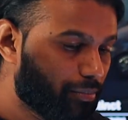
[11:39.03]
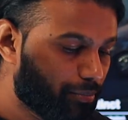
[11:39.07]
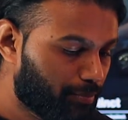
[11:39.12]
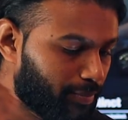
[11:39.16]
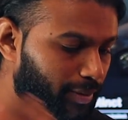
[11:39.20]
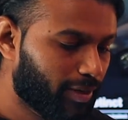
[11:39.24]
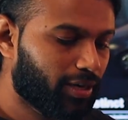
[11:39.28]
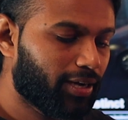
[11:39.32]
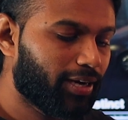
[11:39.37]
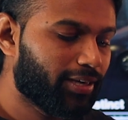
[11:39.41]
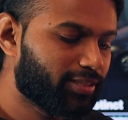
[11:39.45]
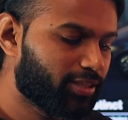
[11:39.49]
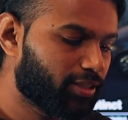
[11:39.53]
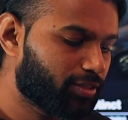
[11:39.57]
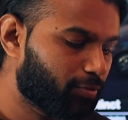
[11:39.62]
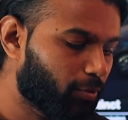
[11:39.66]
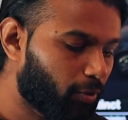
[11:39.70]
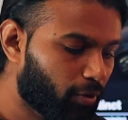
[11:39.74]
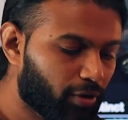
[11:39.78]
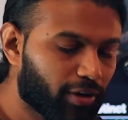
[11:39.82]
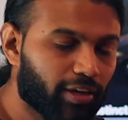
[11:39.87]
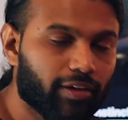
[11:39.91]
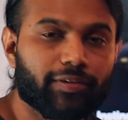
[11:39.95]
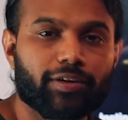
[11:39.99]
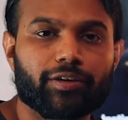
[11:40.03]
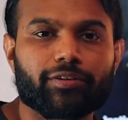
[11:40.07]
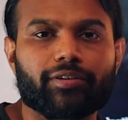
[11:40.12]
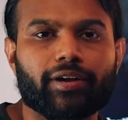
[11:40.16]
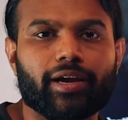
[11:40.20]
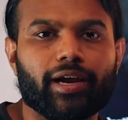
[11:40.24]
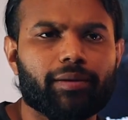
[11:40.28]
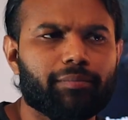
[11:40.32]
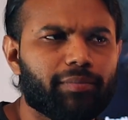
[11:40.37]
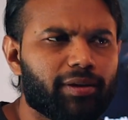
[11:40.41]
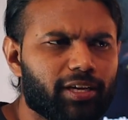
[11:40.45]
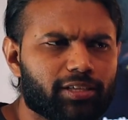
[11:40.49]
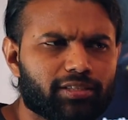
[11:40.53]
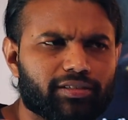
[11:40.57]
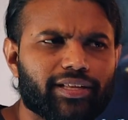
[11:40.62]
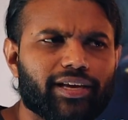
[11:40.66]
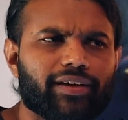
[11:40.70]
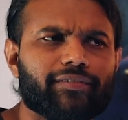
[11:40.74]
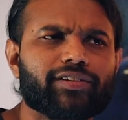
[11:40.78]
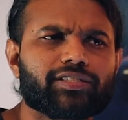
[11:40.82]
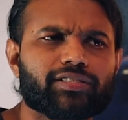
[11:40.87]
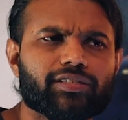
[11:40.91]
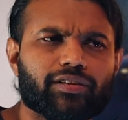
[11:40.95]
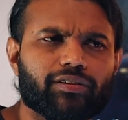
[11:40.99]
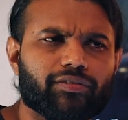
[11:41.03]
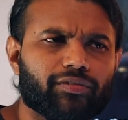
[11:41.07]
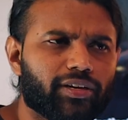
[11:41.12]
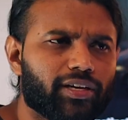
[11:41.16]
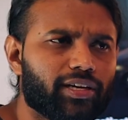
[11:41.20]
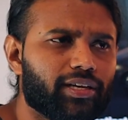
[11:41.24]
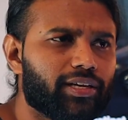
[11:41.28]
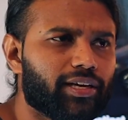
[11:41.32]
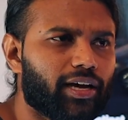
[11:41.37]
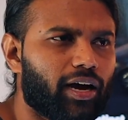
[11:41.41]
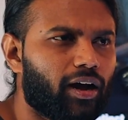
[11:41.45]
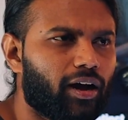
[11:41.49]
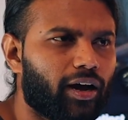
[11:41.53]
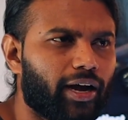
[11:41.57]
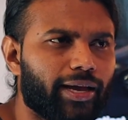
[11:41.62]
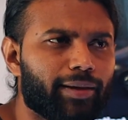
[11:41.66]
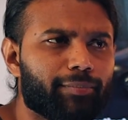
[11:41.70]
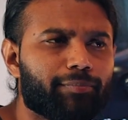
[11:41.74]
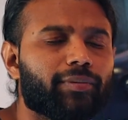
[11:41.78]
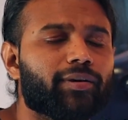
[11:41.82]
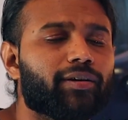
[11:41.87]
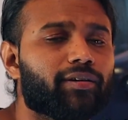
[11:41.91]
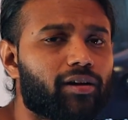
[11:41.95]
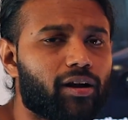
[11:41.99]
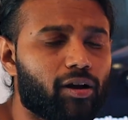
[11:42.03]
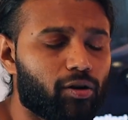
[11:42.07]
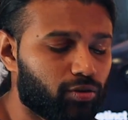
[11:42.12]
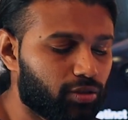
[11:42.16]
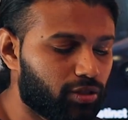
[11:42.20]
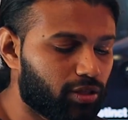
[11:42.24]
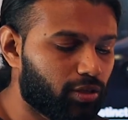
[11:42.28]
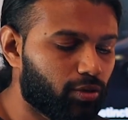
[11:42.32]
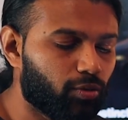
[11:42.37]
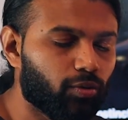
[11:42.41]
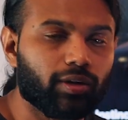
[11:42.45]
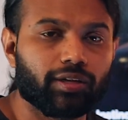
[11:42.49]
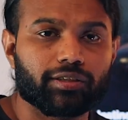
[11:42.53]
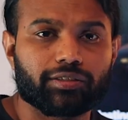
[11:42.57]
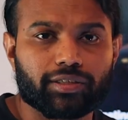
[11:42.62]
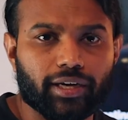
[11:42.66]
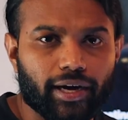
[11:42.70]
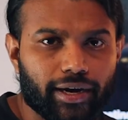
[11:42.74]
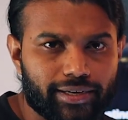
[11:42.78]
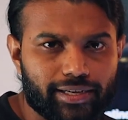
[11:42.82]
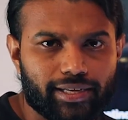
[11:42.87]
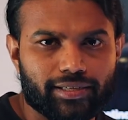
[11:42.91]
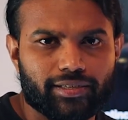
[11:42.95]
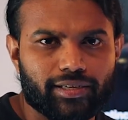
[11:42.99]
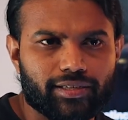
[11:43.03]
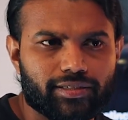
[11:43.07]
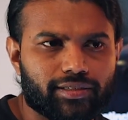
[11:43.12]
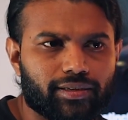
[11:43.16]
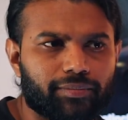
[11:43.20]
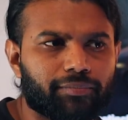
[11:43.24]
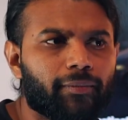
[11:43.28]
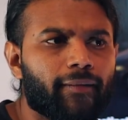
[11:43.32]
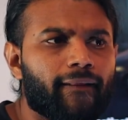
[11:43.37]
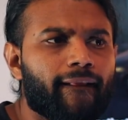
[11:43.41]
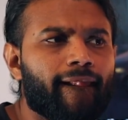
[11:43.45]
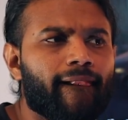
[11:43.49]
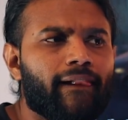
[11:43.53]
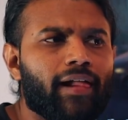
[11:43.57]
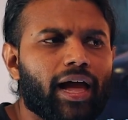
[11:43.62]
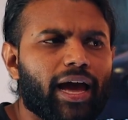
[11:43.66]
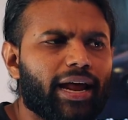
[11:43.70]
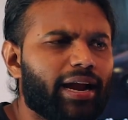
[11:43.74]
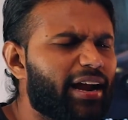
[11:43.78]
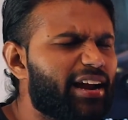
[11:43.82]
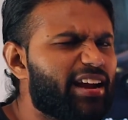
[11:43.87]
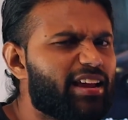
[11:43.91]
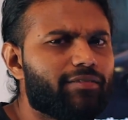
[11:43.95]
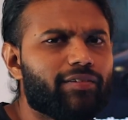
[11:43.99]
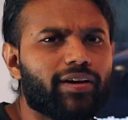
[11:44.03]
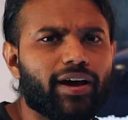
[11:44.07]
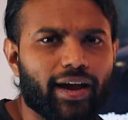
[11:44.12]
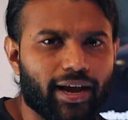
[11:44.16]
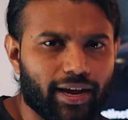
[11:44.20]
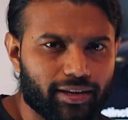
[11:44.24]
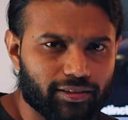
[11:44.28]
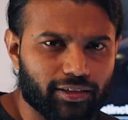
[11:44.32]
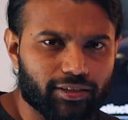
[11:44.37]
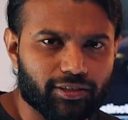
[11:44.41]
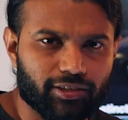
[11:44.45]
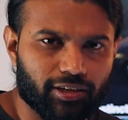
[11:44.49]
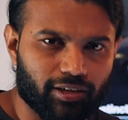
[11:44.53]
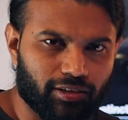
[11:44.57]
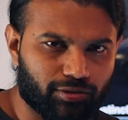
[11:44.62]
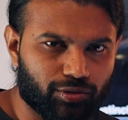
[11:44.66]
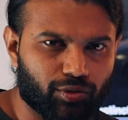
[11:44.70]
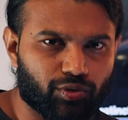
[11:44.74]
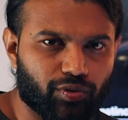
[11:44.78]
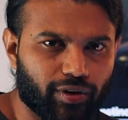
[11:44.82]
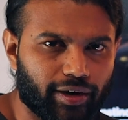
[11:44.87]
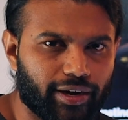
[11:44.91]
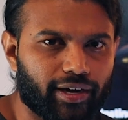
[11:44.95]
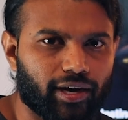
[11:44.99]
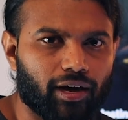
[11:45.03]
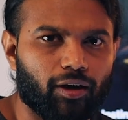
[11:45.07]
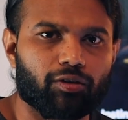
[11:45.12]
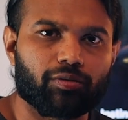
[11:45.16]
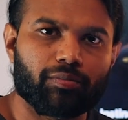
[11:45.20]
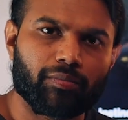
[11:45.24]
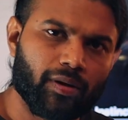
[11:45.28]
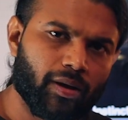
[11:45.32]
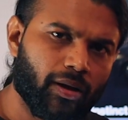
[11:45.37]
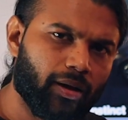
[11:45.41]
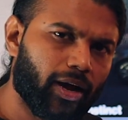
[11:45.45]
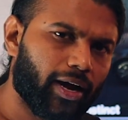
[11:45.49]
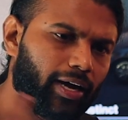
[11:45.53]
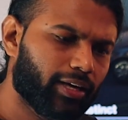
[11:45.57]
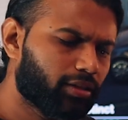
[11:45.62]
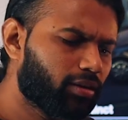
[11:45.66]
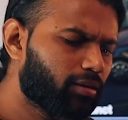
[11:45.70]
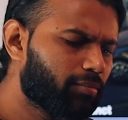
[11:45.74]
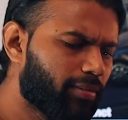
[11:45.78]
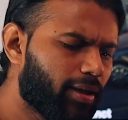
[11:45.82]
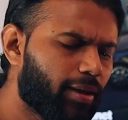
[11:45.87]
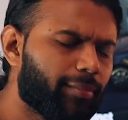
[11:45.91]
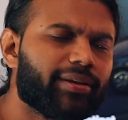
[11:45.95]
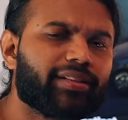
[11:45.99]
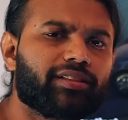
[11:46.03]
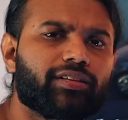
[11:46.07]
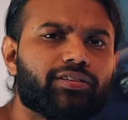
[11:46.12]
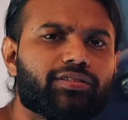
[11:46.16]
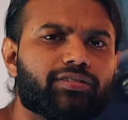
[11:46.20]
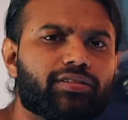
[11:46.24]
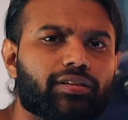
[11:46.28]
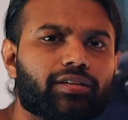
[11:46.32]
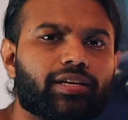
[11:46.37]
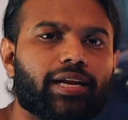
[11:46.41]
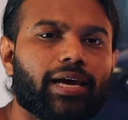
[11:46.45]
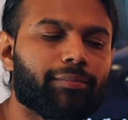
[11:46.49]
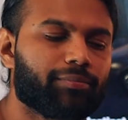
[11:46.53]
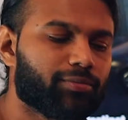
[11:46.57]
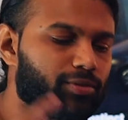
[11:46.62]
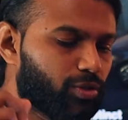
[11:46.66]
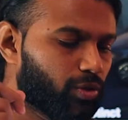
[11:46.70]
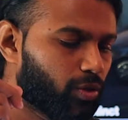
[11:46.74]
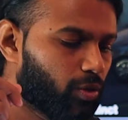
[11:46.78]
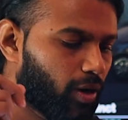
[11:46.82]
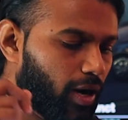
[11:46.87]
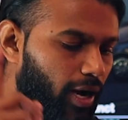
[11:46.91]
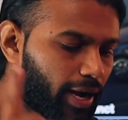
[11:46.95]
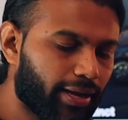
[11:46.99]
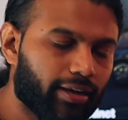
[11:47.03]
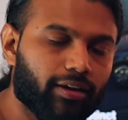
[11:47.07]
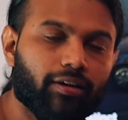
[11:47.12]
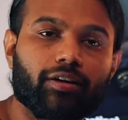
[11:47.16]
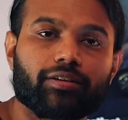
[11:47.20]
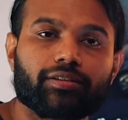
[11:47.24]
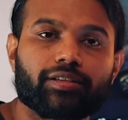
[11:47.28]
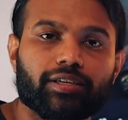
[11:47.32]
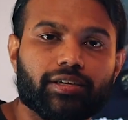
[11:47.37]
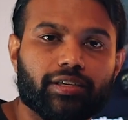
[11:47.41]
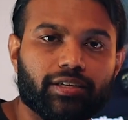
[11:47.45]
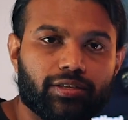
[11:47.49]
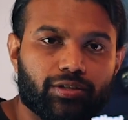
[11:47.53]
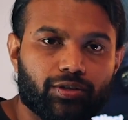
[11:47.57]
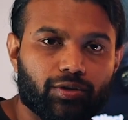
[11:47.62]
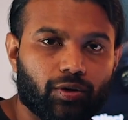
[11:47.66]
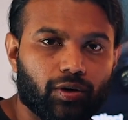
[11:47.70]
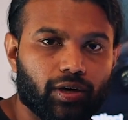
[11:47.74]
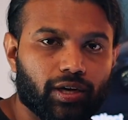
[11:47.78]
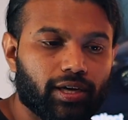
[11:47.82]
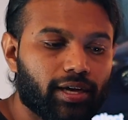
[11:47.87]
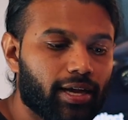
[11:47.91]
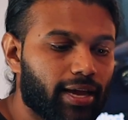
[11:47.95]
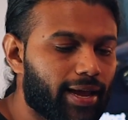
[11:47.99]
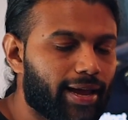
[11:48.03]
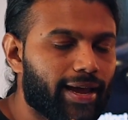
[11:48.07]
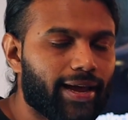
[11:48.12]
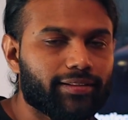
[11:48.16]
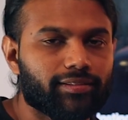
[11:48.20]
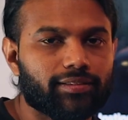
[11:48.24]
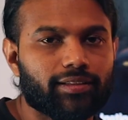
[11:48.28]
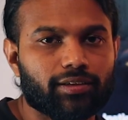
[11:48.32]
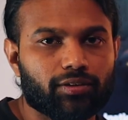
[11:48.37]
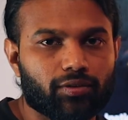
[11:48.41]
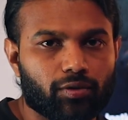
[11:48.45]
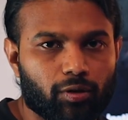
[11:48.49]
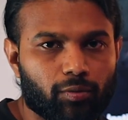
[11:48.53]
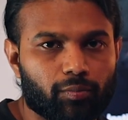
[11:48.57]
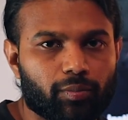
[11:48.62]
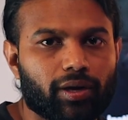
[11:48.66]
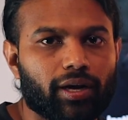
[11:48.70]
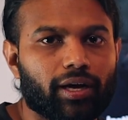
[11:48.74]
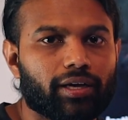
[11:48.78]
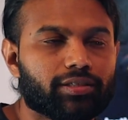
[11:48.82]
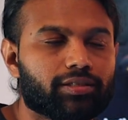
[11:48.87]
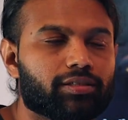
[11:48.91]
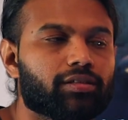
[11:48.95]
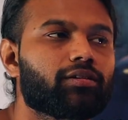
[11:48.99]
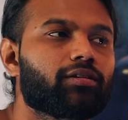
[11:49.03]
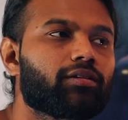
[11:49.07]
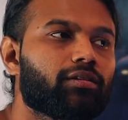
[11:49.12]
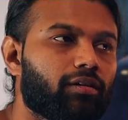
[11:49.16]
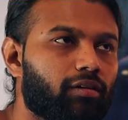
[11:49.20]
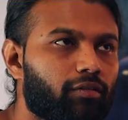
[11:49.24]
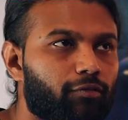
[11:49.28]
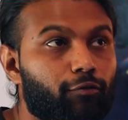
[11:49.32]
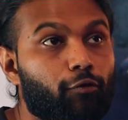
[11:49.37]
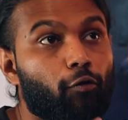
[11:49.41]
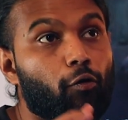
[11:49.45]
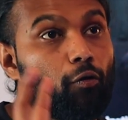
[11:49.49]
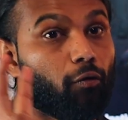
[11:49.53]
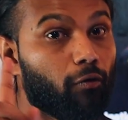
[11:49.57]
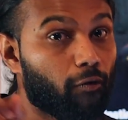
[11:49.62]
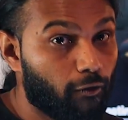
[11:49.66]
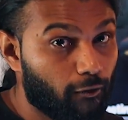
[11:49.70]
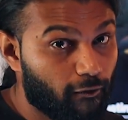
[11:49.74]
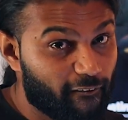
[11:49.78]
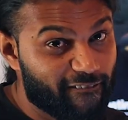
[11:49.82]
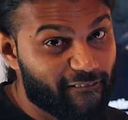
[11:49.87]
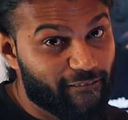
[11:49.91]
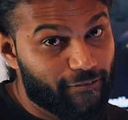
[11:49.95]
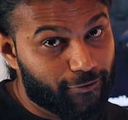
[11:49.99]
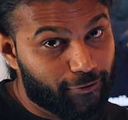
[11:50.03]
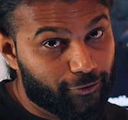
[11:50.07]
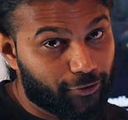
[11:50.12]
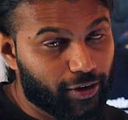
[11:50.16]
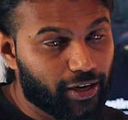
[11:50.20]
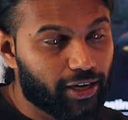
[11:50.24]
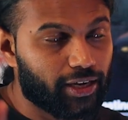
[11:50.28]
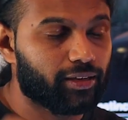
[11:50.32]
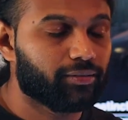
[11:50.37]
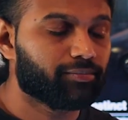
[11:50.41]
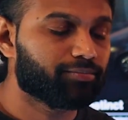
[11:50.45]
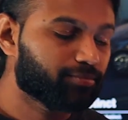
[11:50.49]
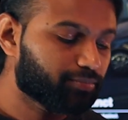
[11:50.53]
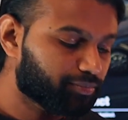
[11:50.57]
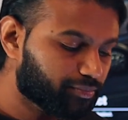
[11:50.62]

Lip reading: But I just wanted to give it a try because there was a really hype around the Google Stadia system. And I never had the chance to try it out. I thought maybe this is the time. So I got the controller and the Chromecast for free.